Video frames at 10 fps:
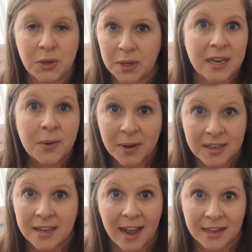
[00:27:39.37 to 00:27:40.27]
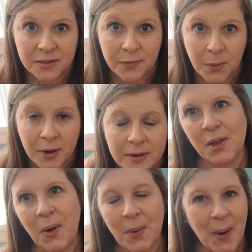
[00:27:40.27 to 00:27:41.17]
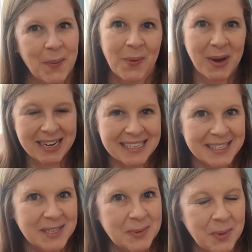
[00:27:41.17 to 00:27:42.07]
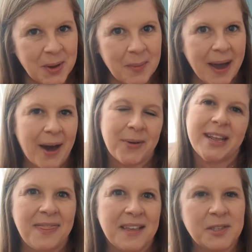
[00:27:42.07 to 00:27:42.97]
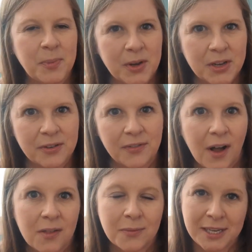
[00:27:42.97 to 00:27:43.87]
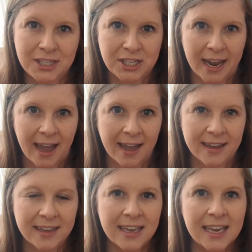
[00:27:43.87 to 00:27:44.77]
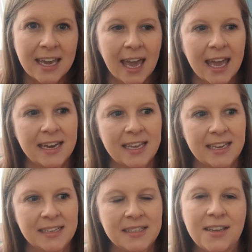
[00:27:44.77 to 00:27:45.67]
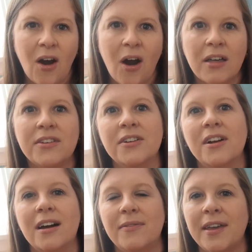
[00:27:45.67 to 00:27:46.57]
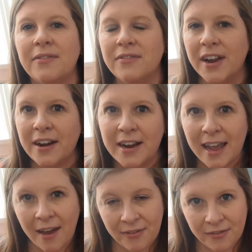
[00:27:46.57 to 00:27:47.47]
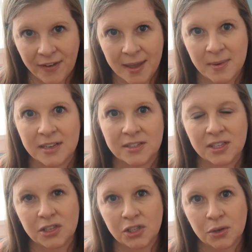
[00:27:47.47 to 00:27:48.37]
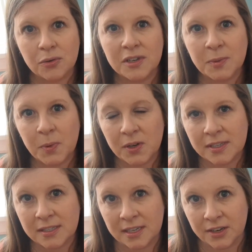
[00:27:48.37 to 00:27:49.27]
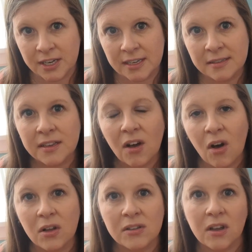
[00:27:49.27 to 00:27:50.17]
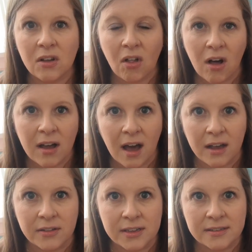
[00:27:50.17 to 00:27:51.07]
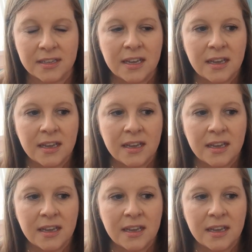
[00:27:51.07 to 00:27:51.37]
anyone could ask for. So what is this book about? In this book, you're following Jack, and he's the author of a very famous children's book series called Clock Island.